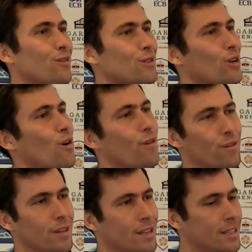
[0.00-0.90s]
took off,
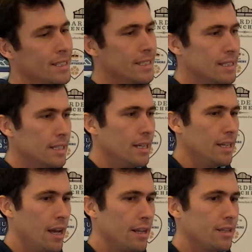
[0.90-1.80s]
and
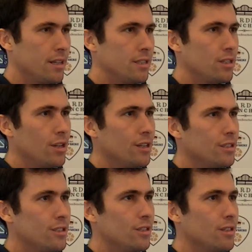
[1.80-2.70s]
it turned
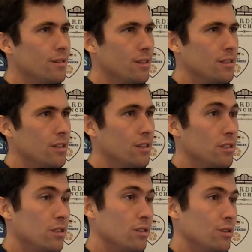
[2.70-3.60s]

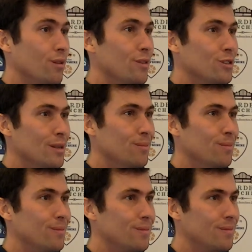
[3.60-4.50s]
into sort of a
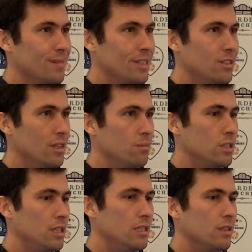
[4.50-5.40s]
dream
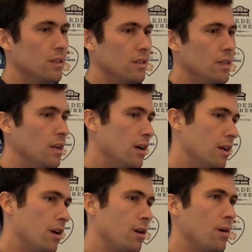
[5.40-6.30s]
season
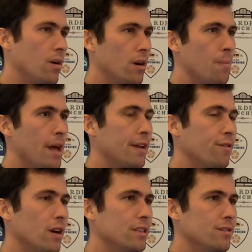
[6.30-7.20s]
on a batting
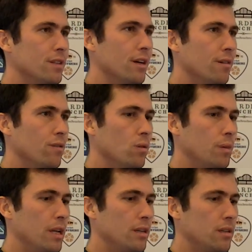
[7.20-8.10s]
front for
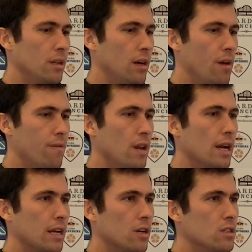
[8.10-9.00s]
me, and hopefully I
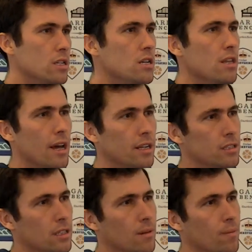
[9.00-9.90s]
can continue that
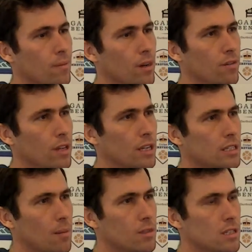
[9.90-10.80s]
over the next
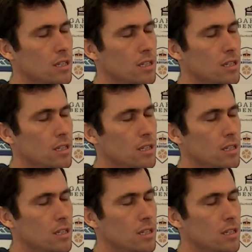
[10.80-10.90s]
couple of